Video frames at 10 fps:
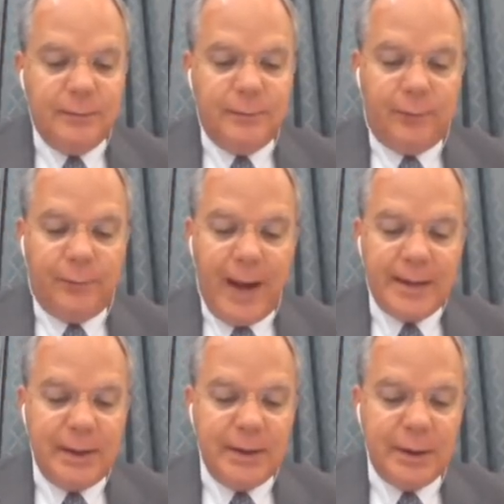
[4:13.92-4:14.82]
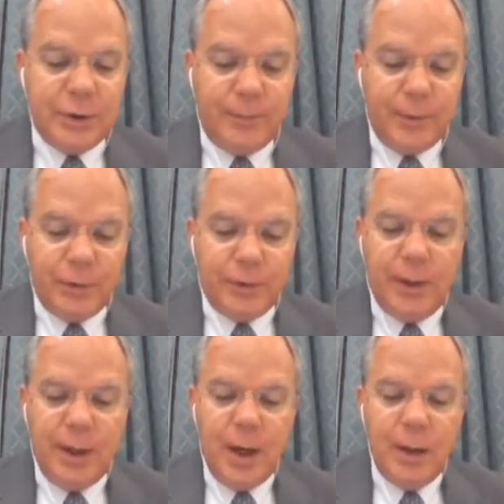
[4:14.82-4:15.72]
For vaccine
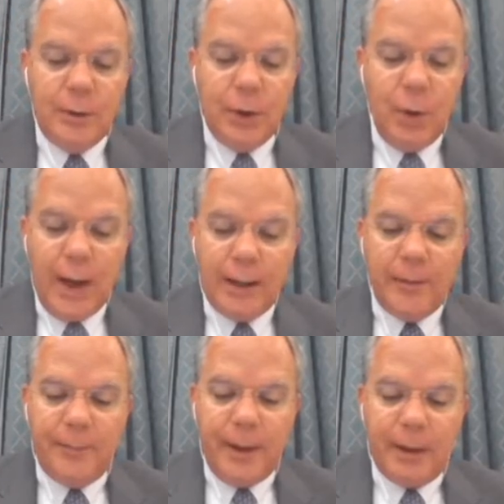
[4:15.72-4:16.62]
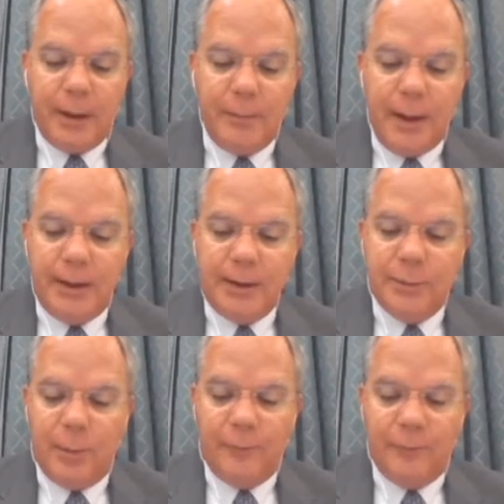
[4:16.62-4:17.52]
distribution, 2 independent committees
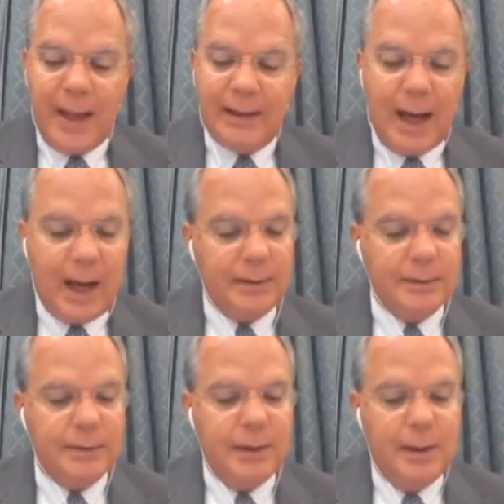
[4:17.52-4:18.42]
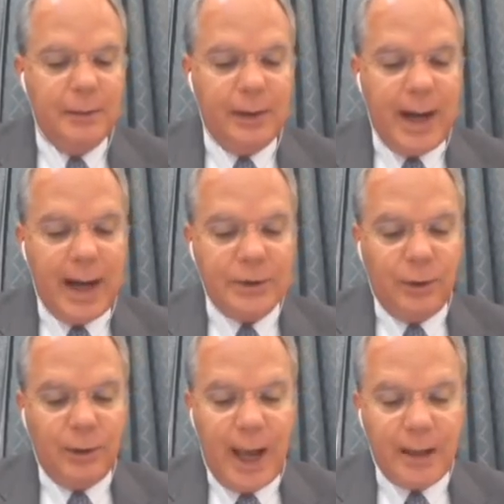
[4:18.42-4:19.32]
will provide guidance: the
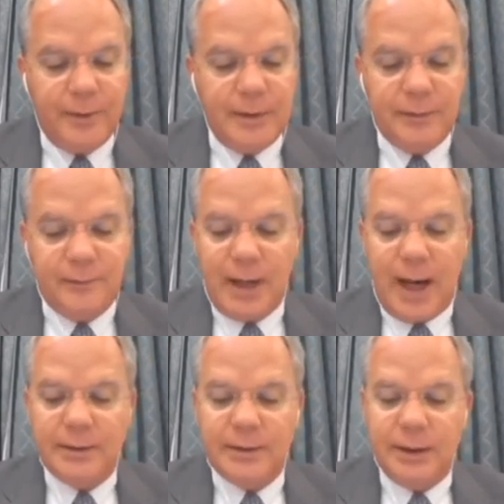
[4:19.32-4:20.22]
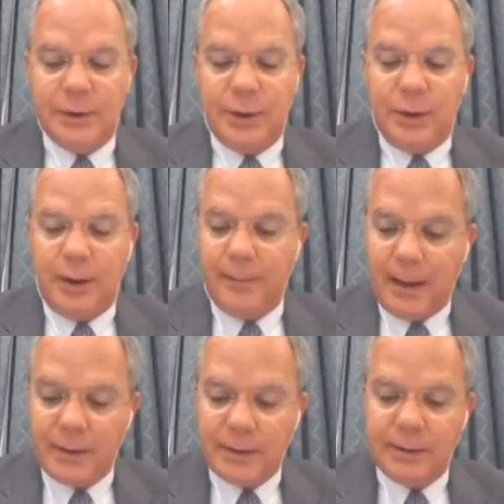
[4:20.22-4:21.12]
National Academies of Science and Engineering and
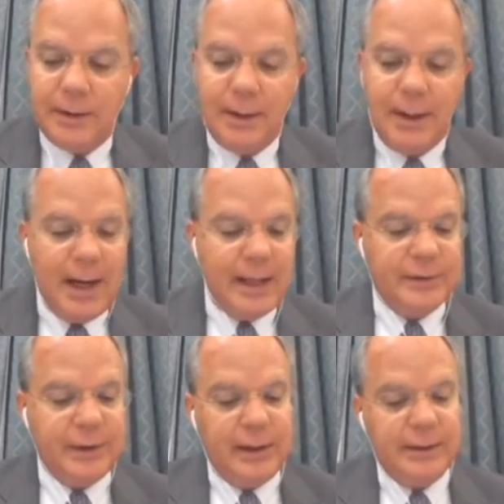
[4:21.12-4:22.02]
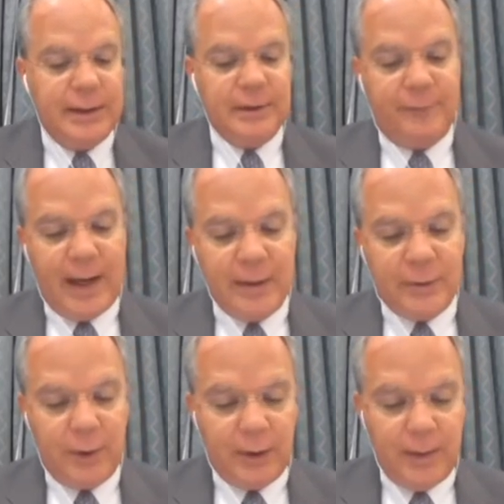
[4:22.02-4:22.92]
Medicine and CDC's
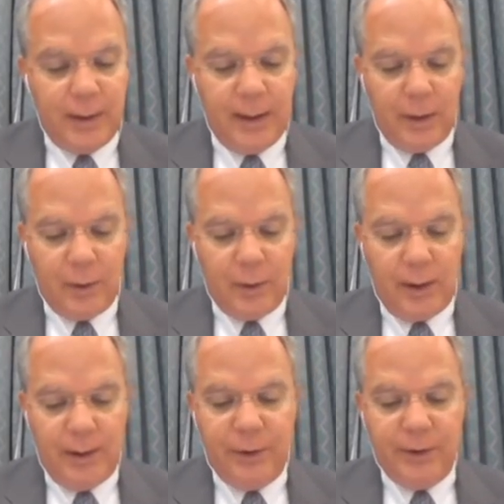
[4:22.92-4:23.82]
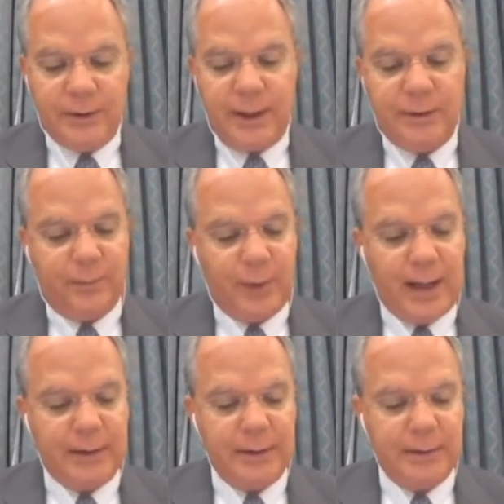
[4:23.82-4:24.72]
Advisory Committee on Immunization
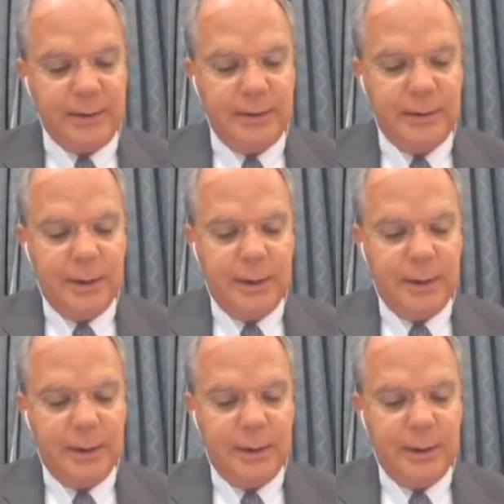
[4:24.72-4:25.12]
Practices.